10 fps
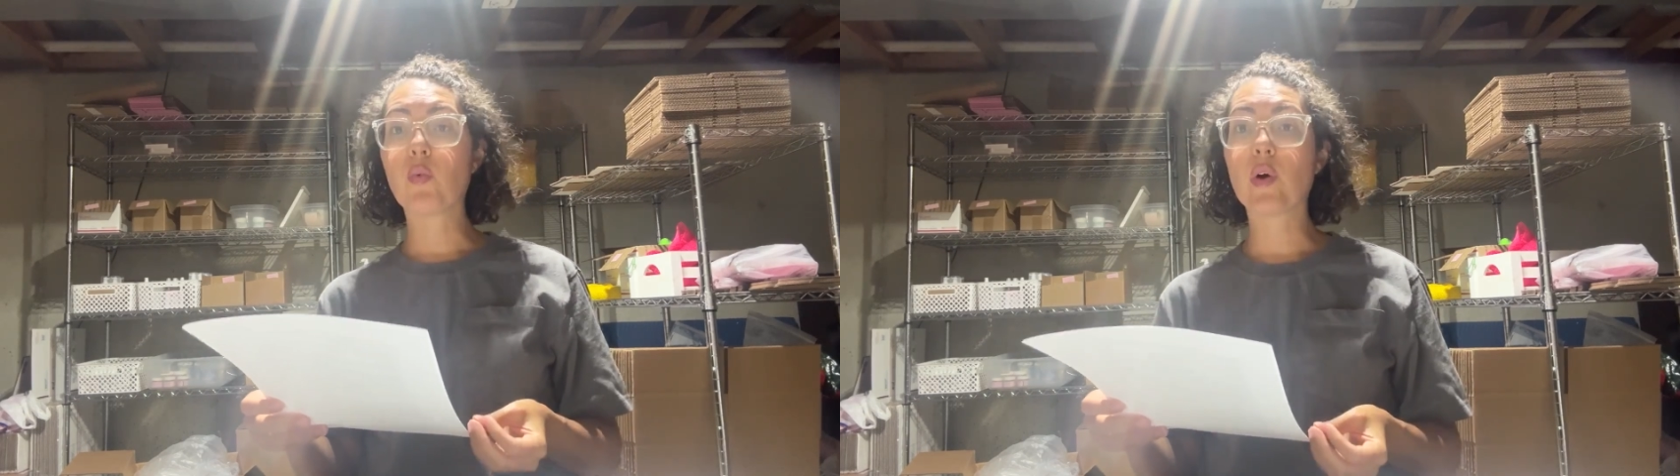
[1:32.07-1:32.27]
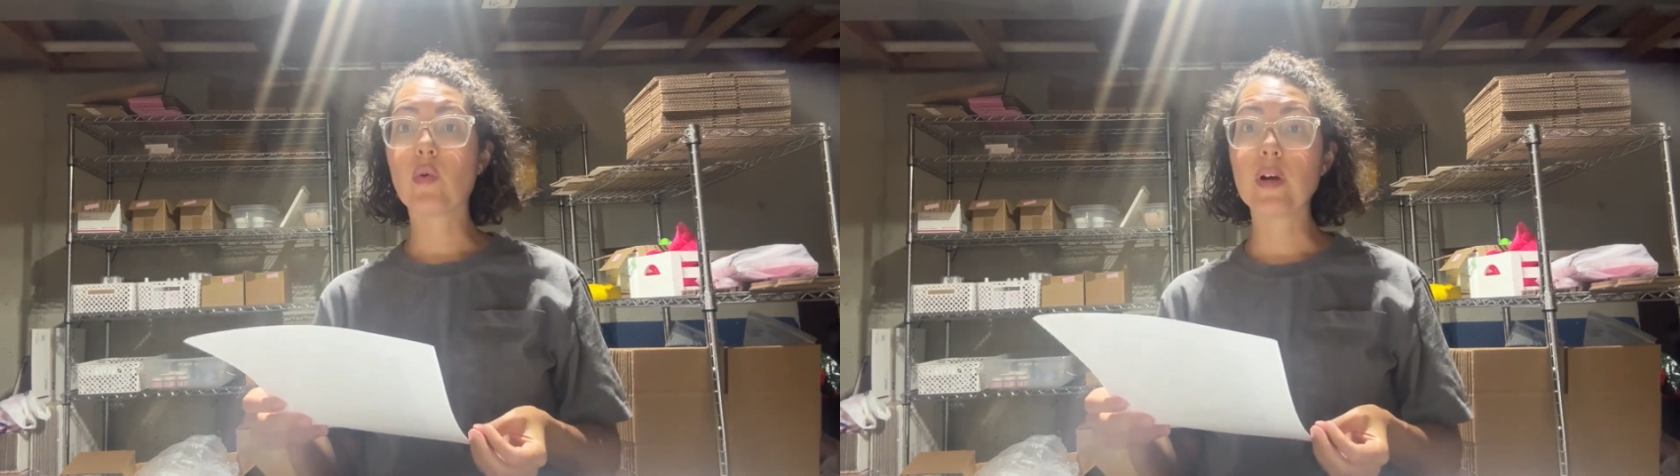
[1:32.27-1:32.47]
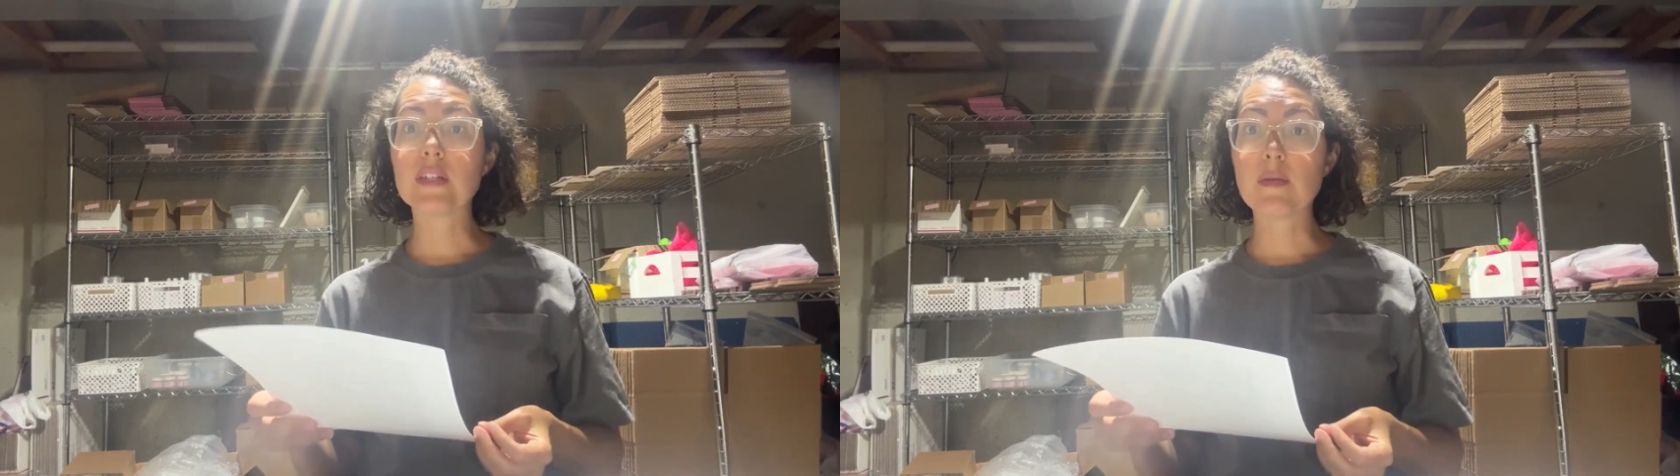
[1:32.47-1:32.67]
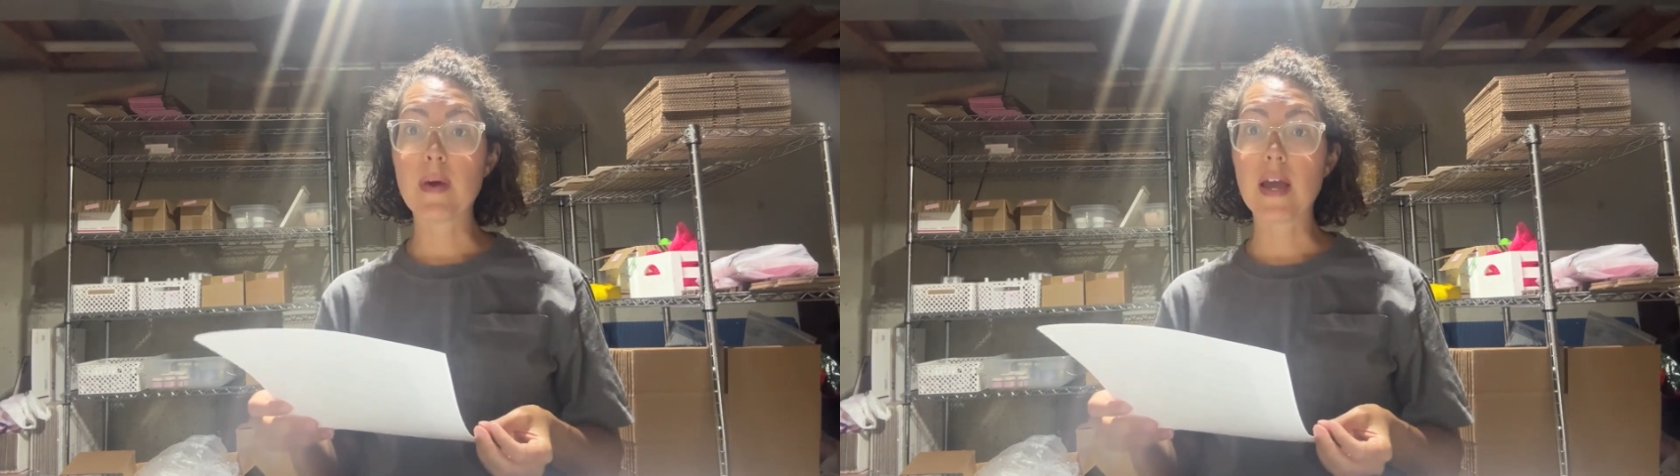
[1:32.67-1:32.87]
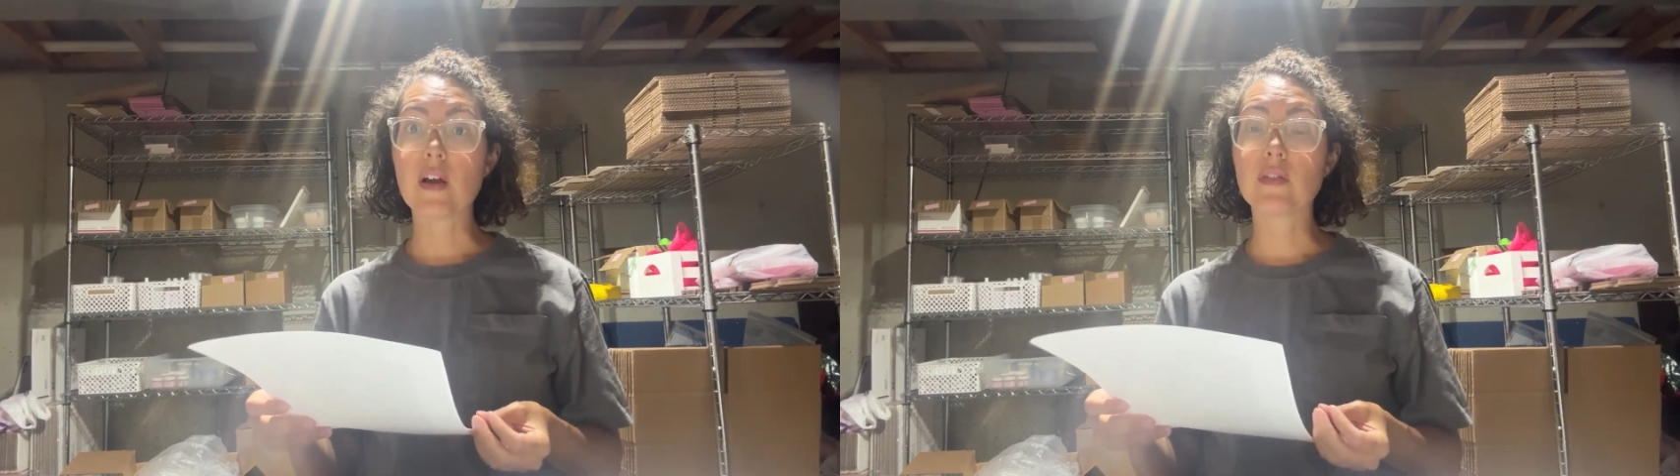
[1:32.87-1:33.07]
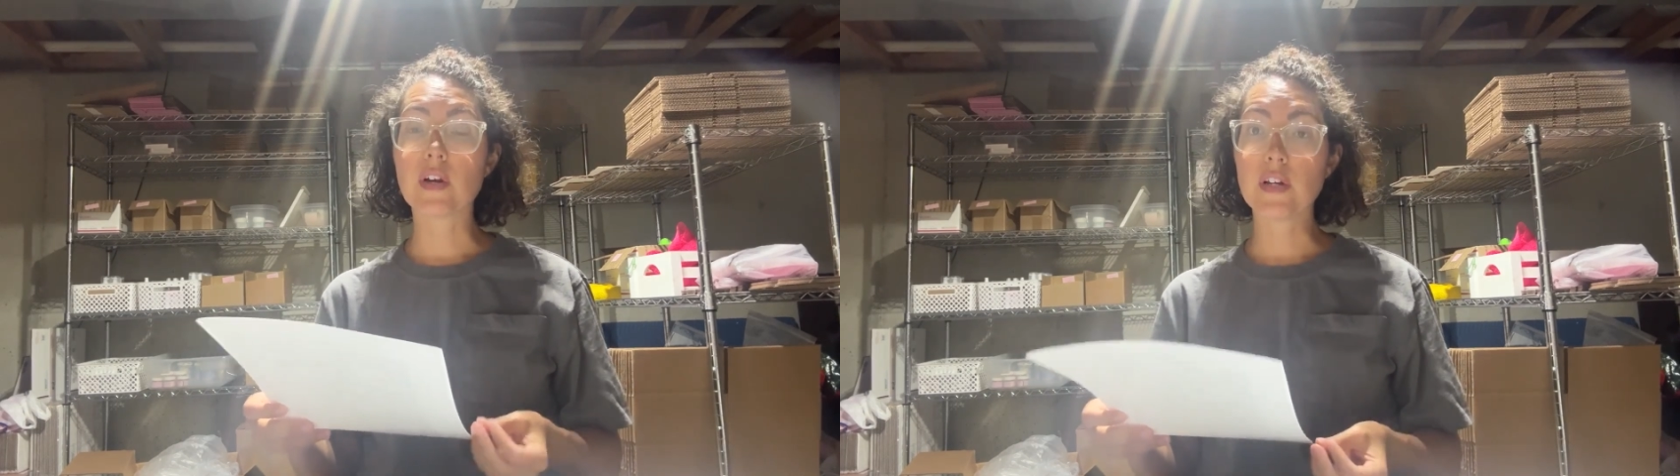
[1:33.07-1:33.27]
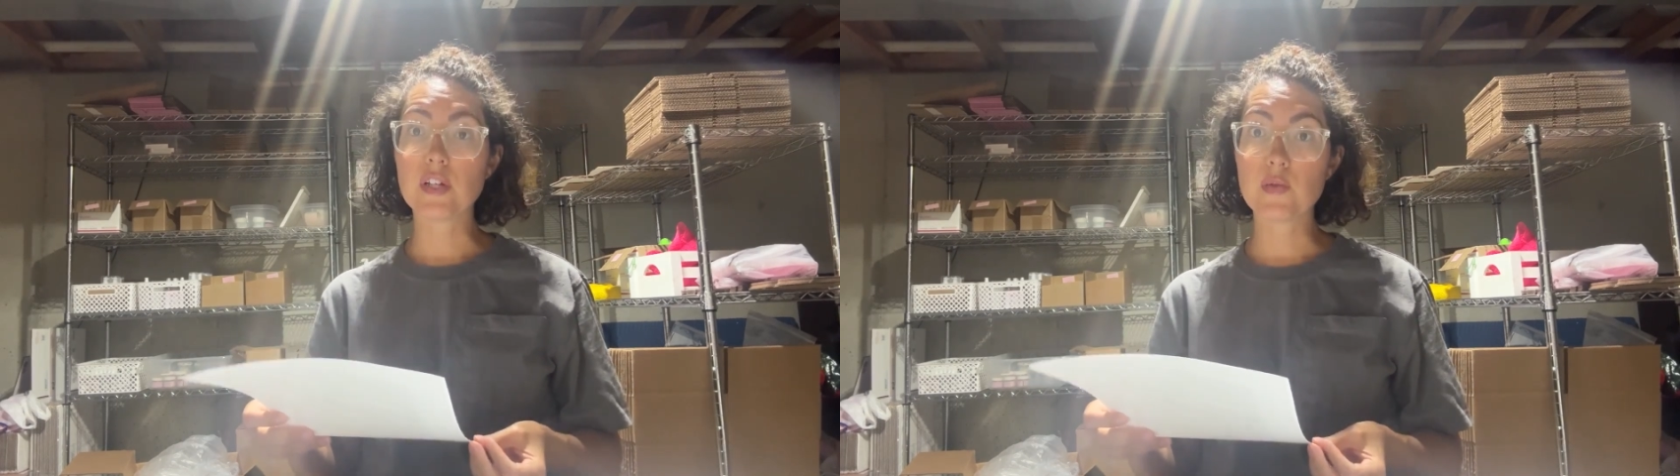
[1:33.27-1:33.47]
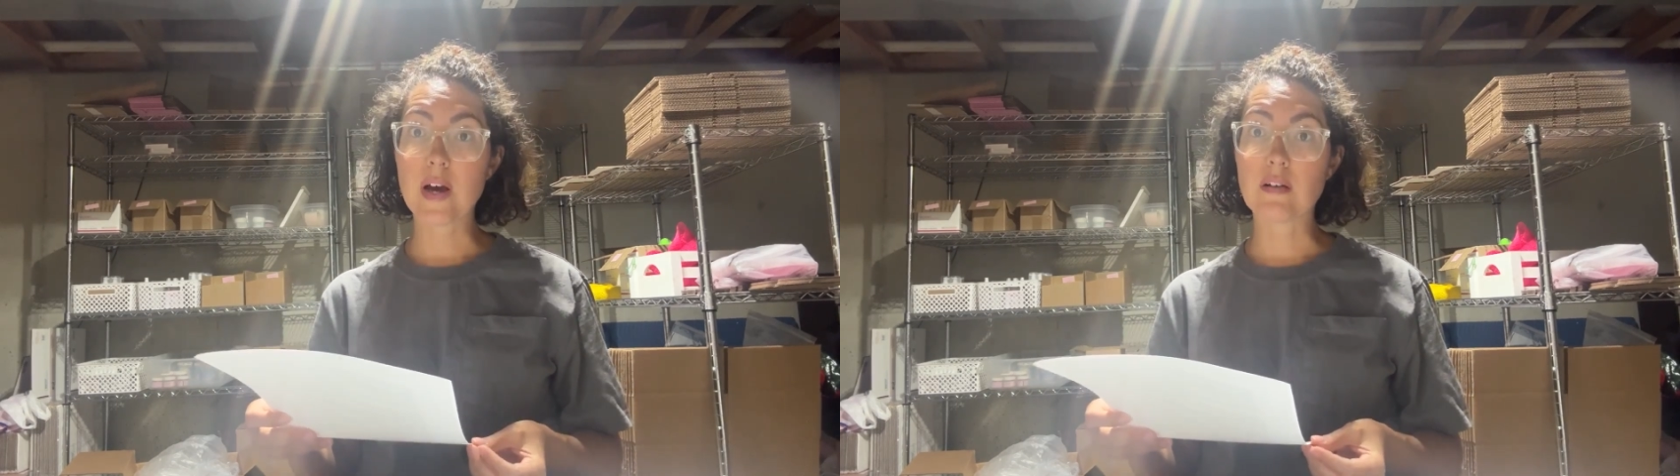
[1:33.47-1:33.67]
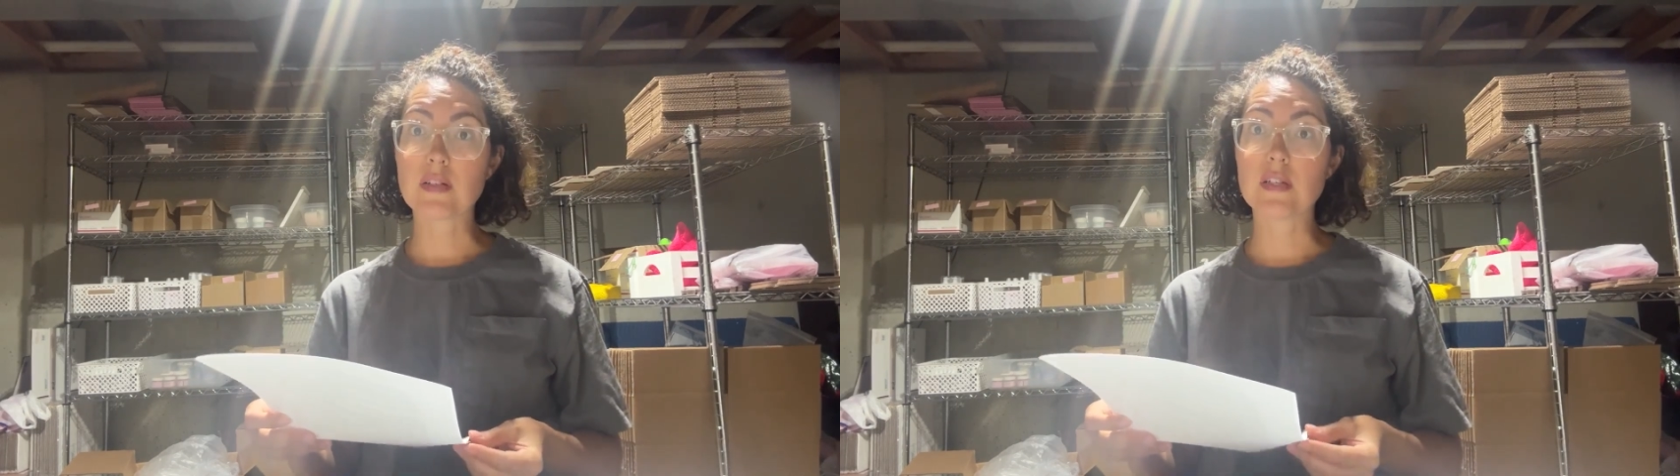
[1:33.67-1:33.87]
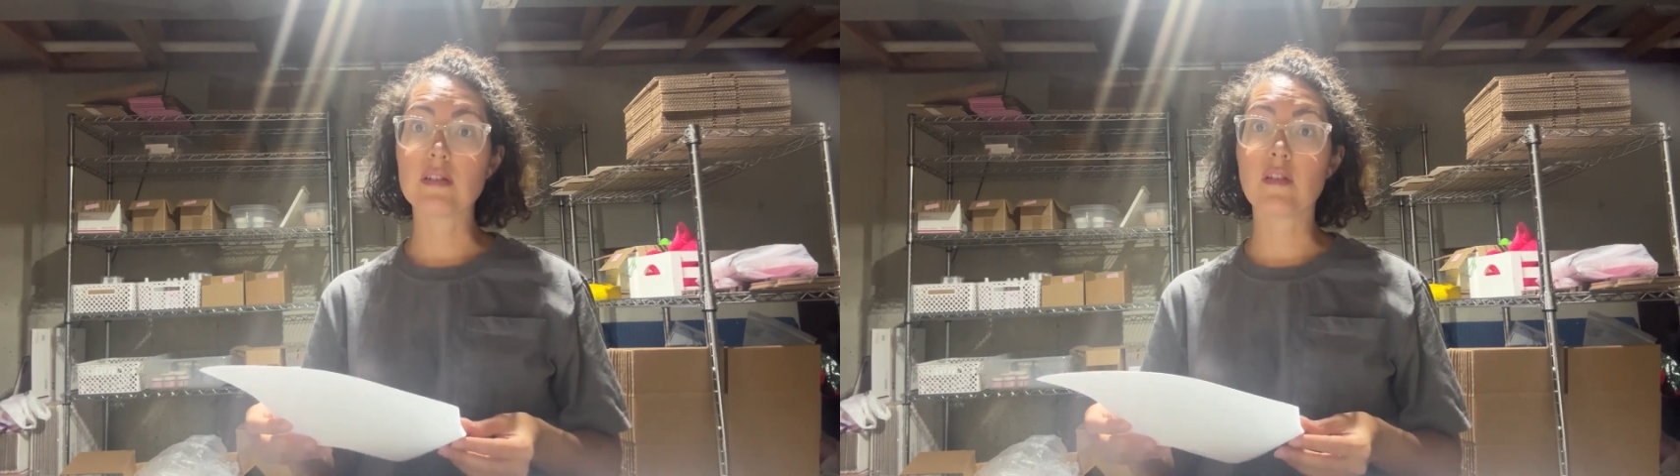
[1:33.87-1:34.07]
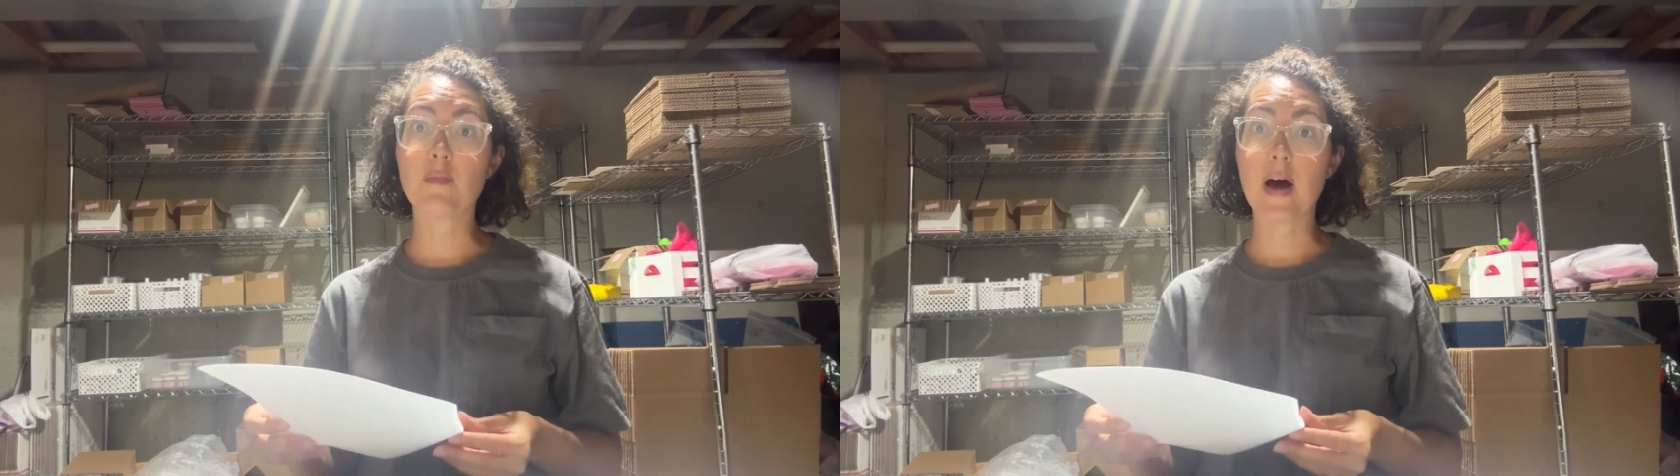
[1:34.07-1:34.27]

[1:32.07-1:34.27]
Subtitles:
we're going to make 32 ounces of